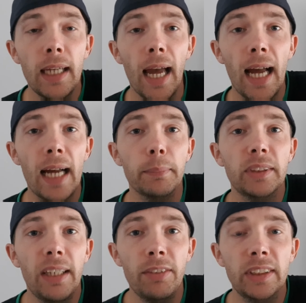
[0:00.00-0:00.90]
Um,
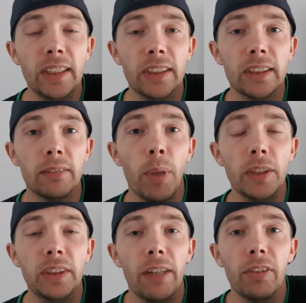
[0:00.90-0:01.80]
76ers have
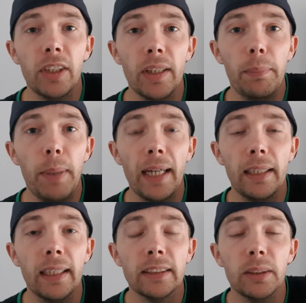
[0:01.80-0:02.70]
most definitely got their back
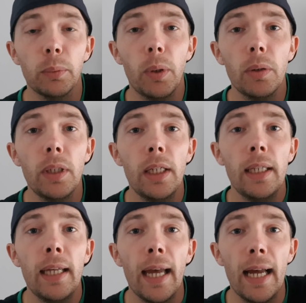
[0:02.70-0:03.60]
against the wall.
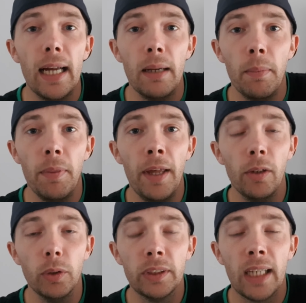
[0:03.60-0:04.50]
Um, they'll
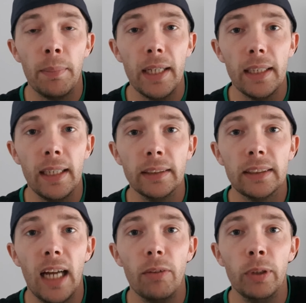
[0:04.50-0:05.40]
look to come out and
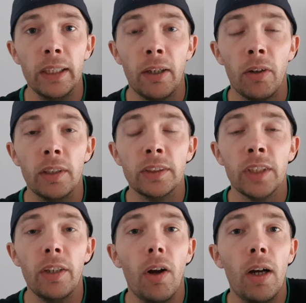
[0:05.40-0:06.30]
start really hot.
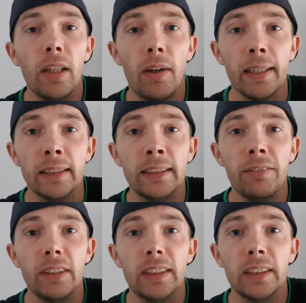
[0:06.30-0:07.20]
So I like the
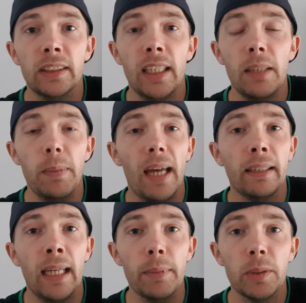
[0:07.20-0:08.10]
76ers here to be able to
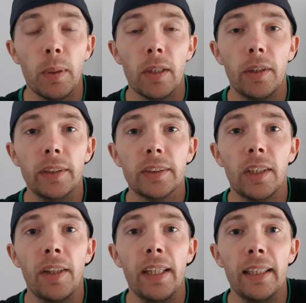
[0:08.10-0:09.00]
keep this one close.
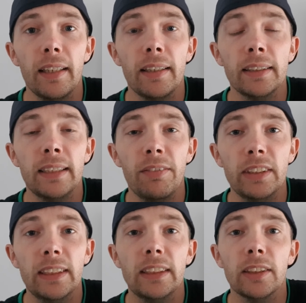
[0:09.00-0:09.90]
I think the
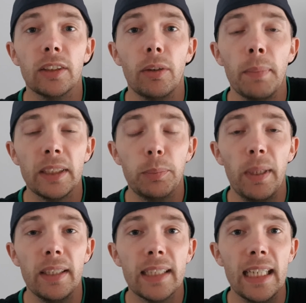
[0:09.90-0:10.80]
76ers are a much
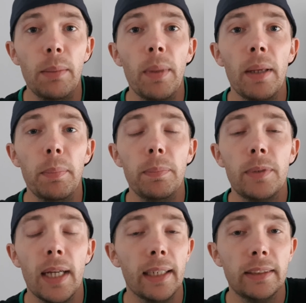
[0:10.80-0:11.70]
better team than
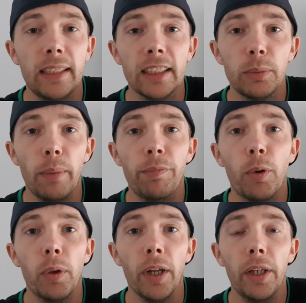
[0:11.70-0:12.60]
uh, to get swept
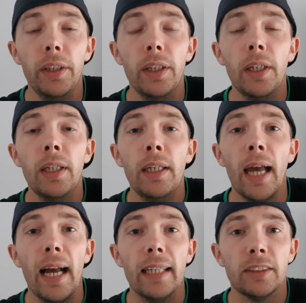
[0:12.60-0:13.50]
4 0.
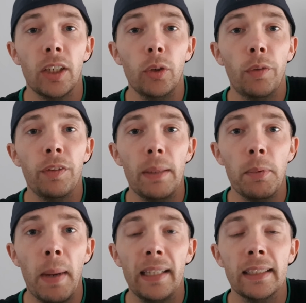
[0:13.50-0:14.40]
Uh, so I look for them
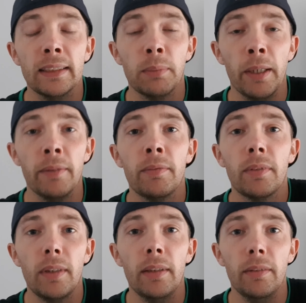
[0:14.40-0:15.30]
to make this one
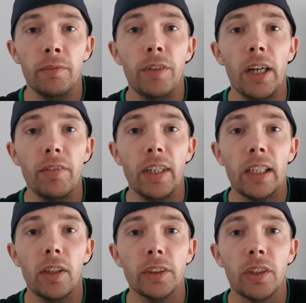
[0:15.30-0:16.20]
very very
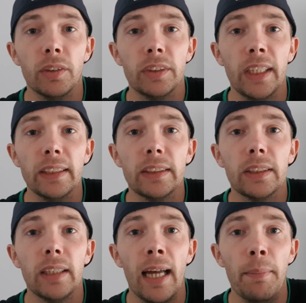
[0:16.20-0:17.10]
close contest.
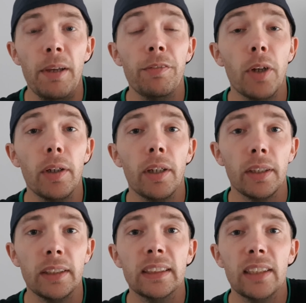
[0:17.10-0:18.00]
Um, if not, I
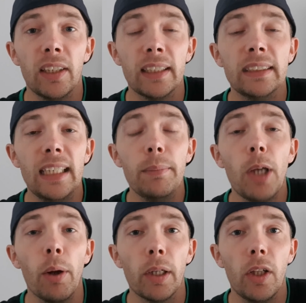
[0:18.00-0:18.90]
can I can see them
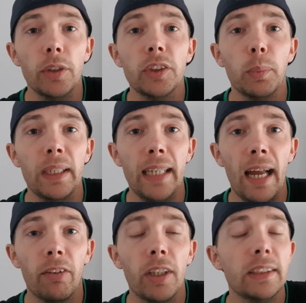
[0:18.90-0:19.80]
going close to winning
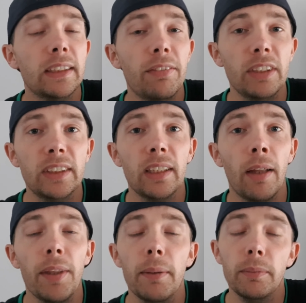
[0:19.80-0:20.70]
outright. Seventy uh,
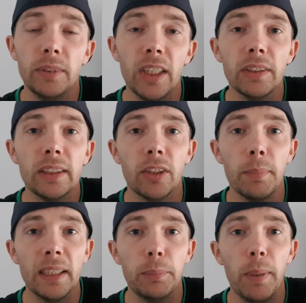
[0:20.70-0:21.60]
the Celtics are a
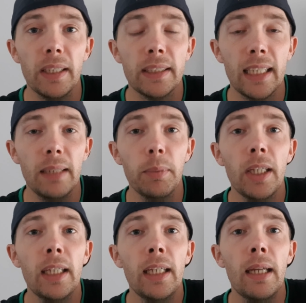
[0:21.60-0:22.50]
much better team.
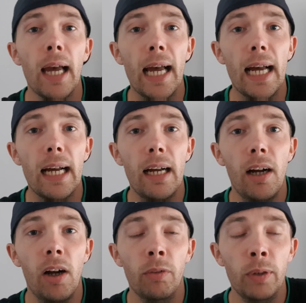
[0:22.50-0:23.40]
Uh,
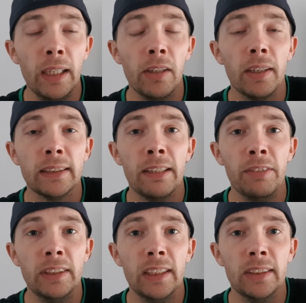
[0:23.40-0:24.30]
I really like
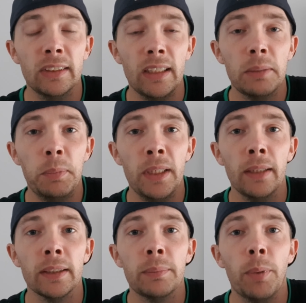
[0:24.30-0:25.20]
76ers in this
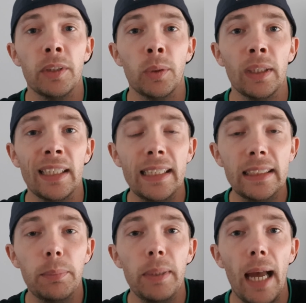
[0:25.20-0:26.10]
particular spot to at
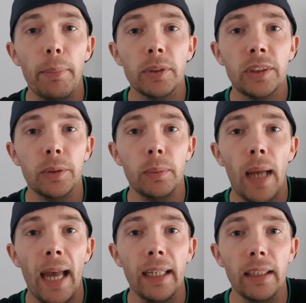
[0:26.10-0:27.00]
least be able to
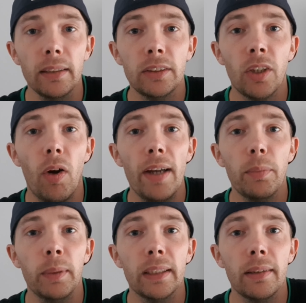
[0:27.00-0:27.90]
hang tight
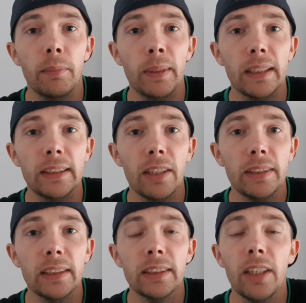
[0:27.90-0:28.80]
with, with the
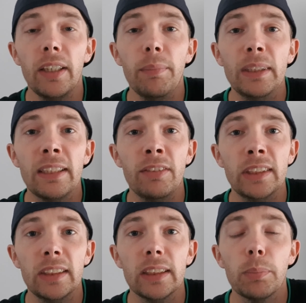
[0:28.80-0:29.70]
Celtics. So give me
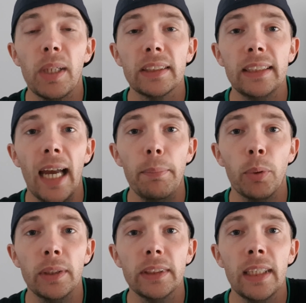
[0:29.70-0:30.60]
76ers plus the eight
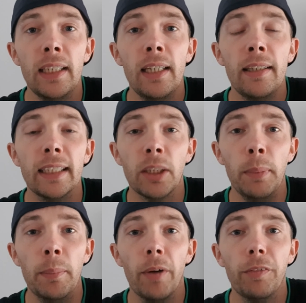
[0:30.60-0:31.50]
points. That's going
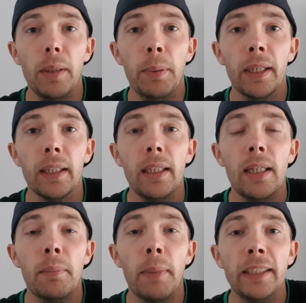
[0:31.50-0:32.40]
to be my free pick.
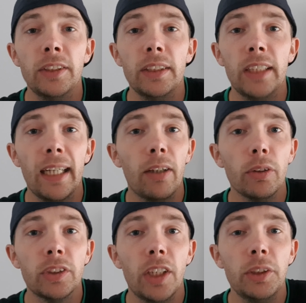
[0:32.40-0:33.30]
Make sure you check out all
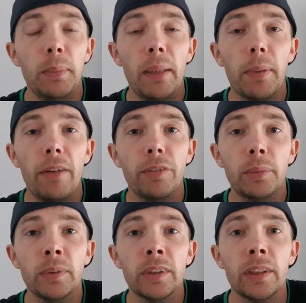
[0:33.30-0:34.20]
social media
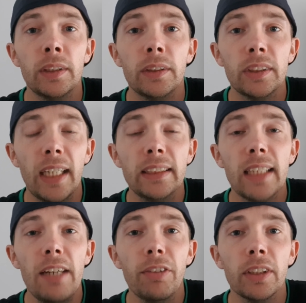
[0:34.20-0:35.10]
platforms. Stay
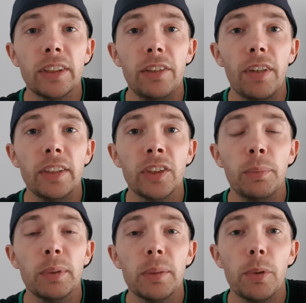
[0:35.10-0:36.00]
safe, and I'll see you very
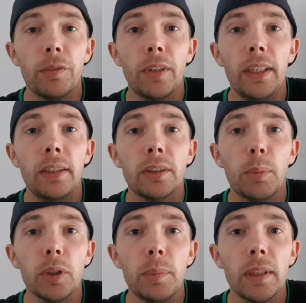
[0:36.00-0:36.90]
soon with some more free
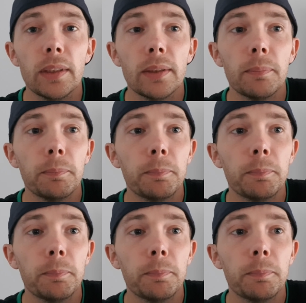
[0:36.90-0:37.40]
sports picks.